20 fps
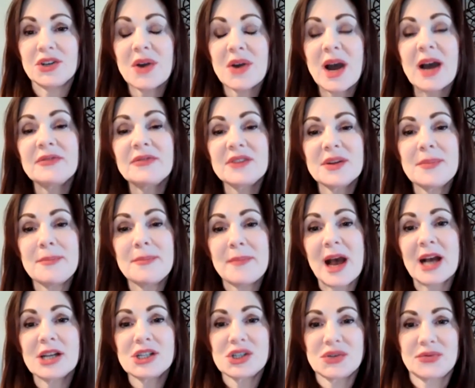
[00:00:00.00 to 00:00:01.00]
you have to
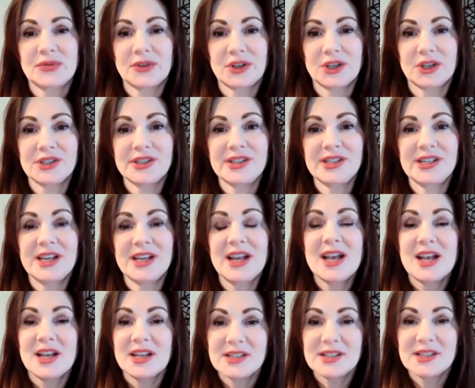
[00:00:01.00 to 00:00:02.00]
match first,
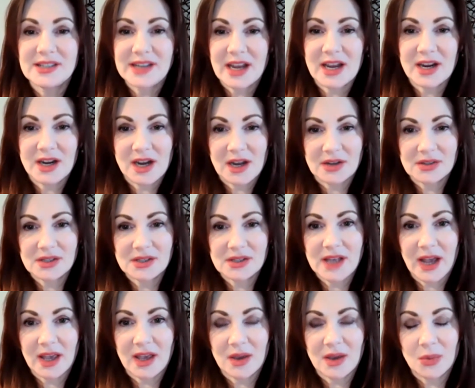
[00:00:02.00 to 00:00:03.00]
stand out
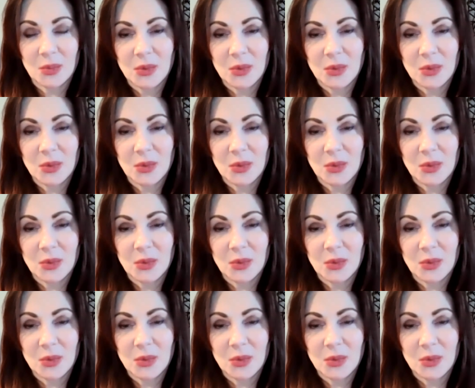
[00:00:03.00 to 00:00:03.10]
second.